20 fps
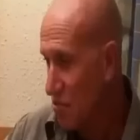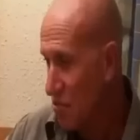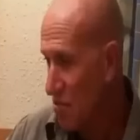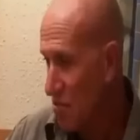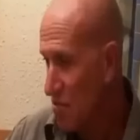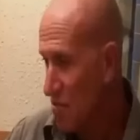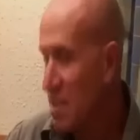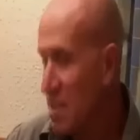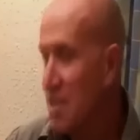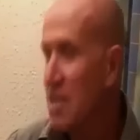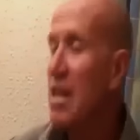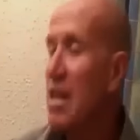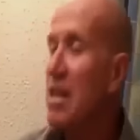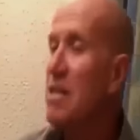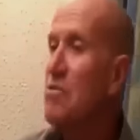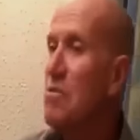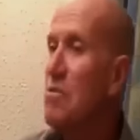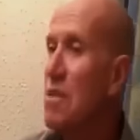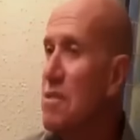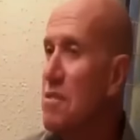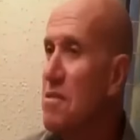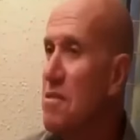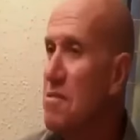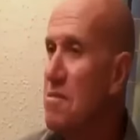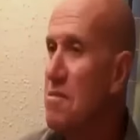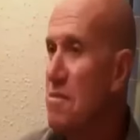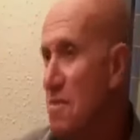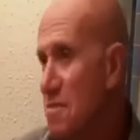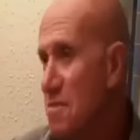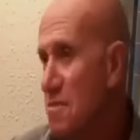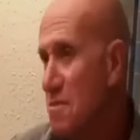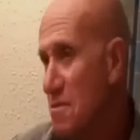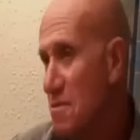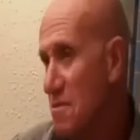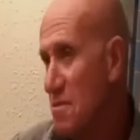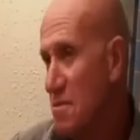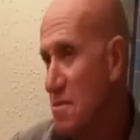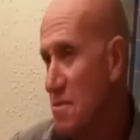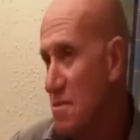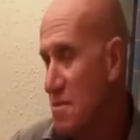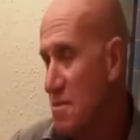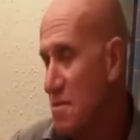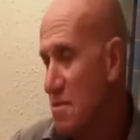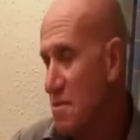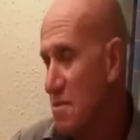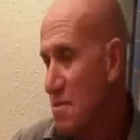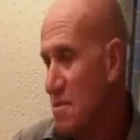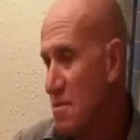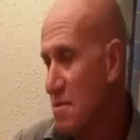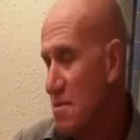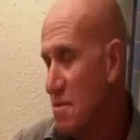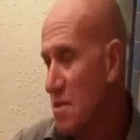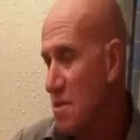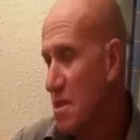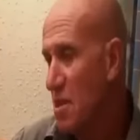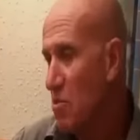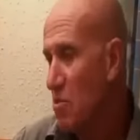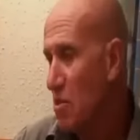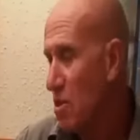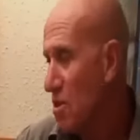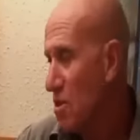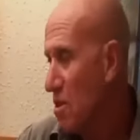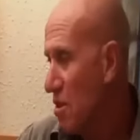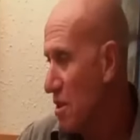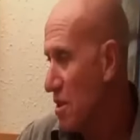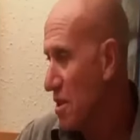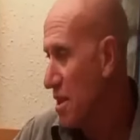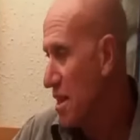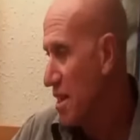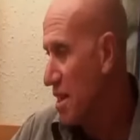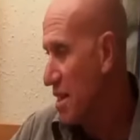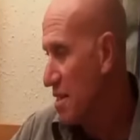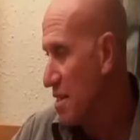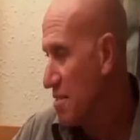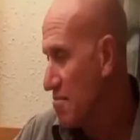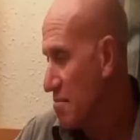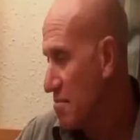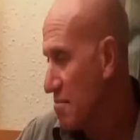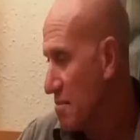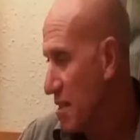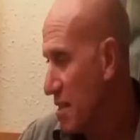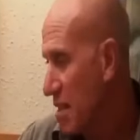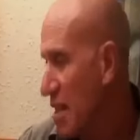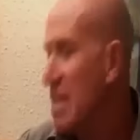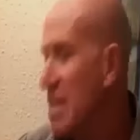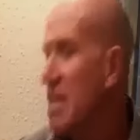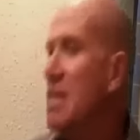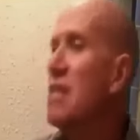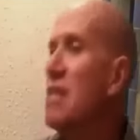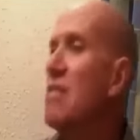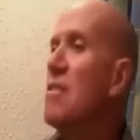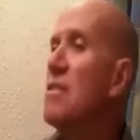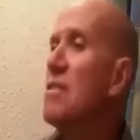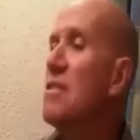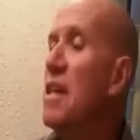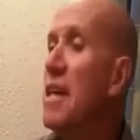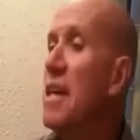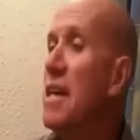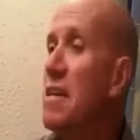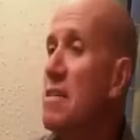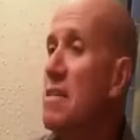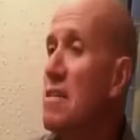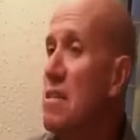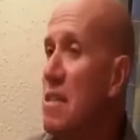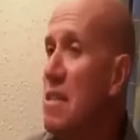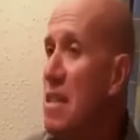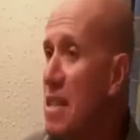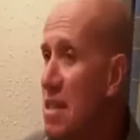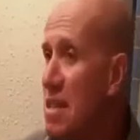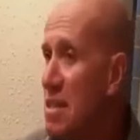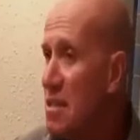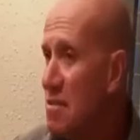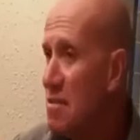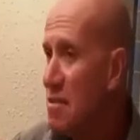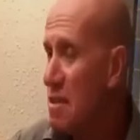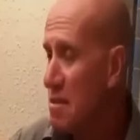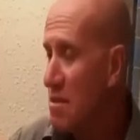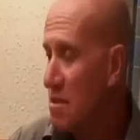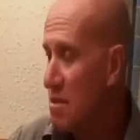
two very large ones. They were on a clearly on a diagonal line.